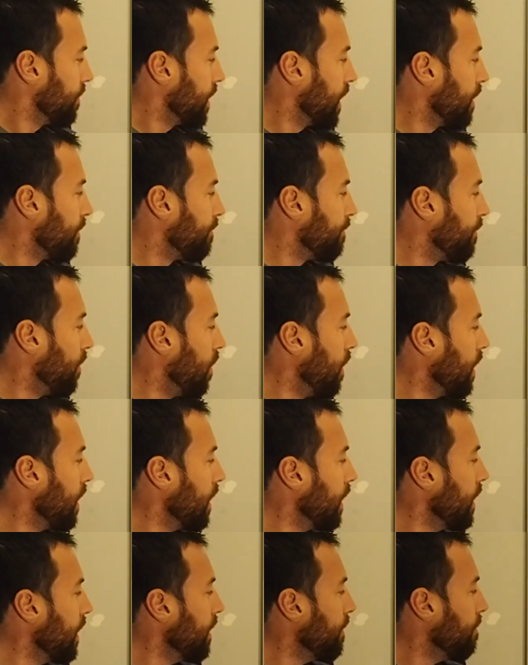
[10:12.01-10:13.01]
And
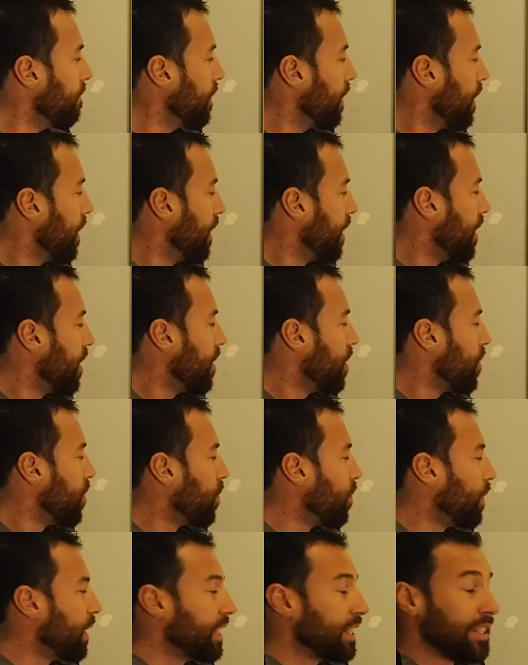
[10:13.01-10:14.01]
finally,
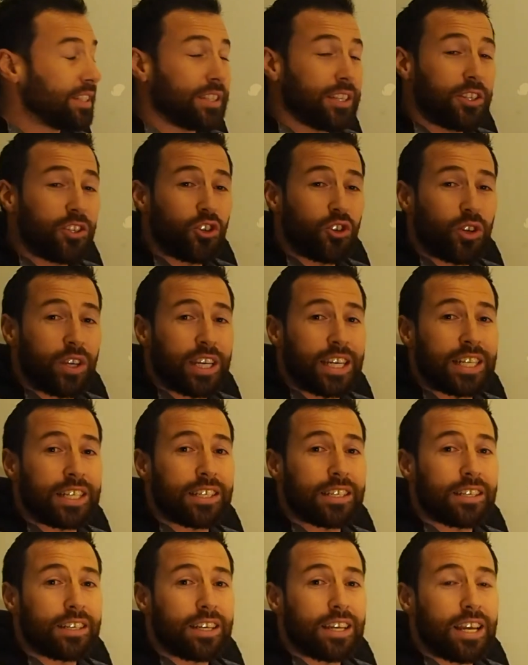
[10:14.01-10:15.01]
when did you eat?
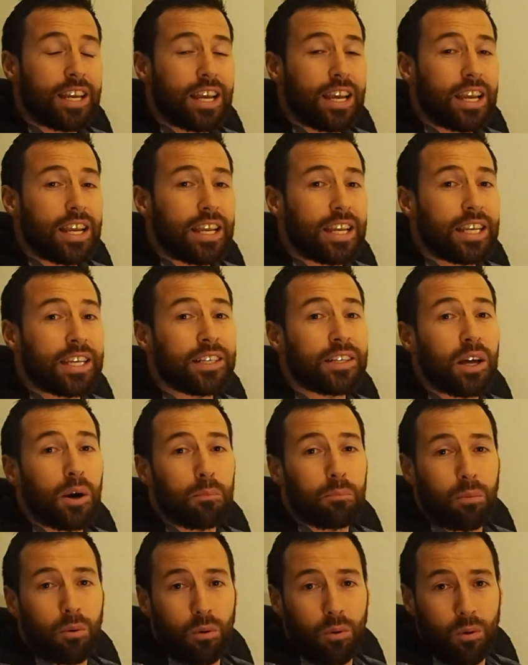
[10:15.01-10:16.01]
Ina
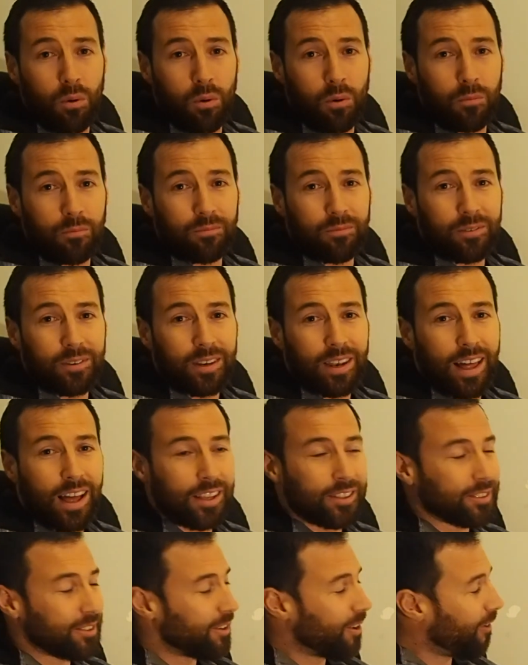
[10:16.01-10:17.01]
o
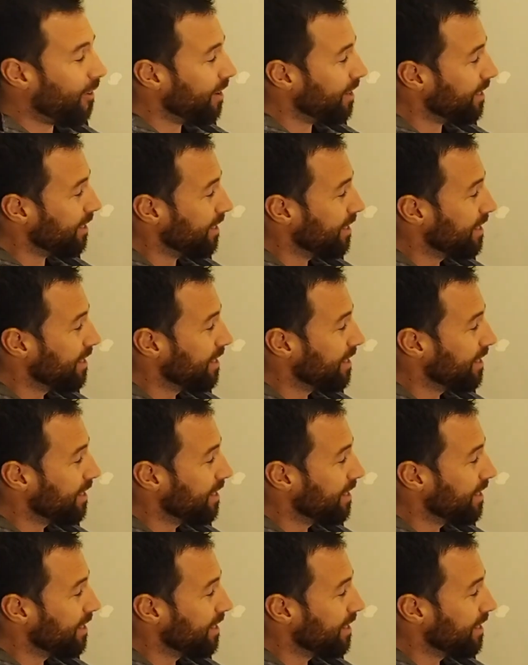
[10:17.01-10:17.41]
last night.